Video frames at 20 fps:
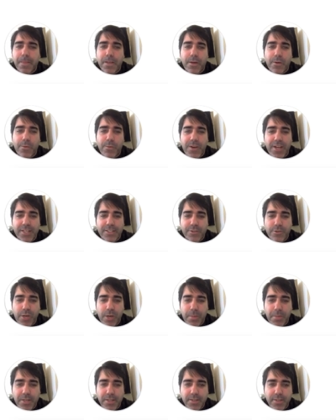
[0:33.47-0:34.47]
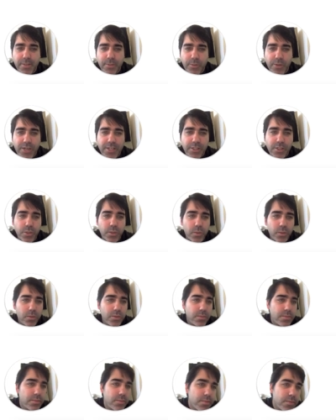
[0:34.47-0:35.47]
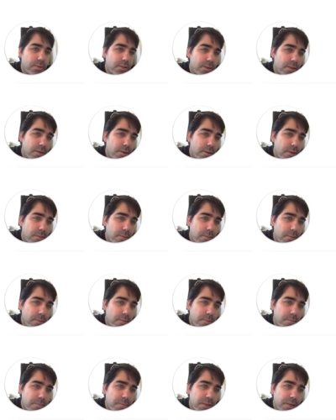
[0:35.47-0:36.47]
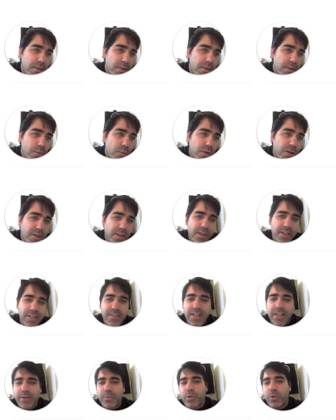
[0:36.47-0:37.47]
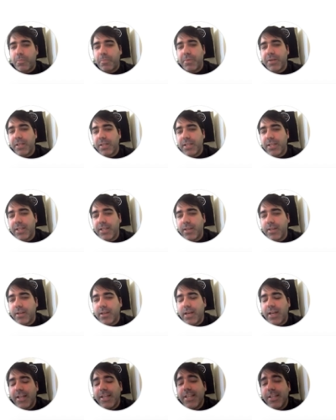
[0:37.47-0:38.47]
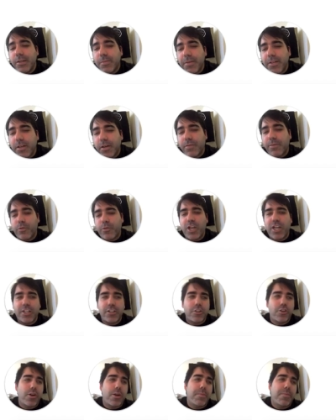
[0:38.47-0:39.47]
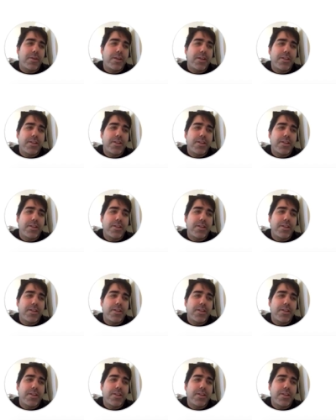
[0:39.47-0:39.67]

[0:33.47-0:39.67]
Reactstrap is a great tool. But it's like we're building a little bit of Reactstrap in